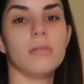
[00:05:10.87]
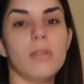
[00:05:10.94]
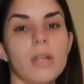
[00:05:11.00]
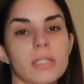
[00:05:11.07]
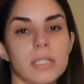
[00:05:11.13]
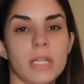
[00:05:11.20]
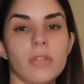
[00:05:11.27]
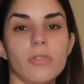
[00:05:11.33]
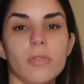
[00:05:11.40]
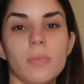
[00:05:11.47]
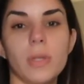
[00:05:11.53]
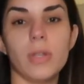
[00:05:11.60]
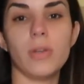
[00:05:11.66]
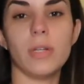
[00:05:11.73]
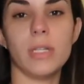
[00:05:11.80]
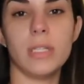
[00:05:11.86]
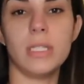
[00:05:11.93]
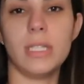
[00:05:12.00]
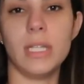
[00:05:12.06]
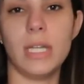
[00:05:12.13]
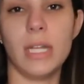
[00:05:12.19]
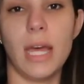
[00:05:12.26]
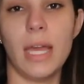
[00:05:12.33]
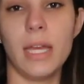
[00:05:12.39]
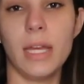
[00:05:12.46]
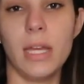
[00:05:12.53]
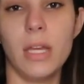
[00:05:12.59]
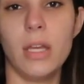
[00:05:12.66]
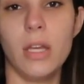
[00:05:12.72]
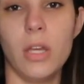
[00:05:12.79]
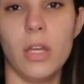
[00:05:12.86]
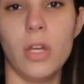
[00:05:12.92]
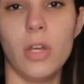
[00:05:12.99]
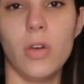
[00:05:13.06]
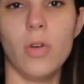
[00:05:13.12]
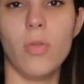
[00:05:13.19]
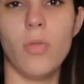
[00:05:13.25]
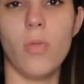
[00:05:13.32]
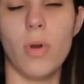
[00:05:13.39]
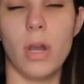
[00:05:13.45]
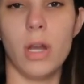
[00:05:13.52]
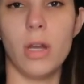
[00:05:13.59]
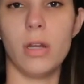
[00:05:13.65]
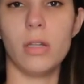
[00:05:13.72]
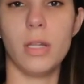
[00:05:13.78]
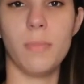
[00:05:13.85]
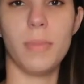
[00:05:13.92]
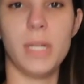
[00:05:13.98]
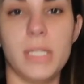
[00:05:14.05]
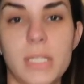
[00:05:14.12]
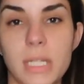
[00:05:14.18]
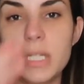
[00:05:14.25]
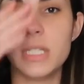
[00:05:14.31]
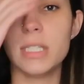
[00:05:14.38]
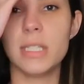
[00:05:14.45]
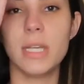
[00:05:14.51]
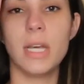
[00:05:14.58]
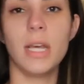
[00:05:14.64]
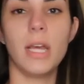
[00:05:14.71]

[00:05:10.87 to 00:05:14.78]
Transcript: not see-through, but you can see like where the piece is.